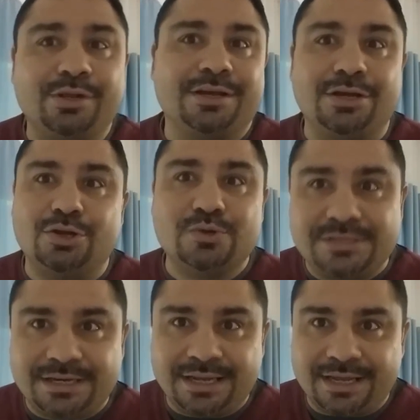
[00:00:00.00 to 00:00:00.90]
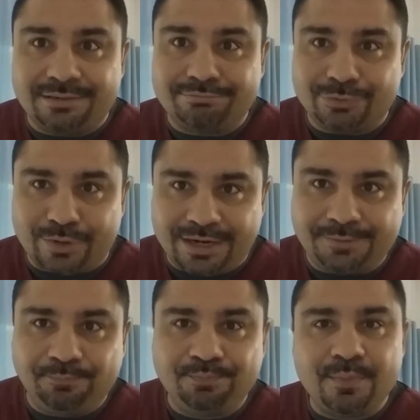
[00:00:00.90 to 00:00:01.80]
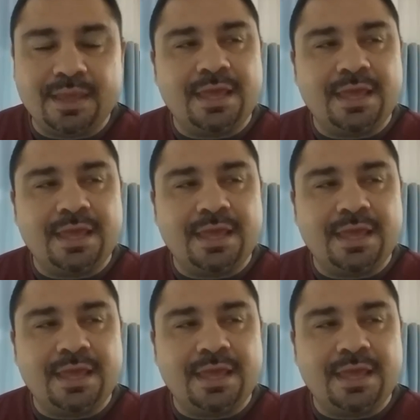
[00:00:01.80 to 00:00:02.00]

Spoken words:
I'm only going to lose it again, right?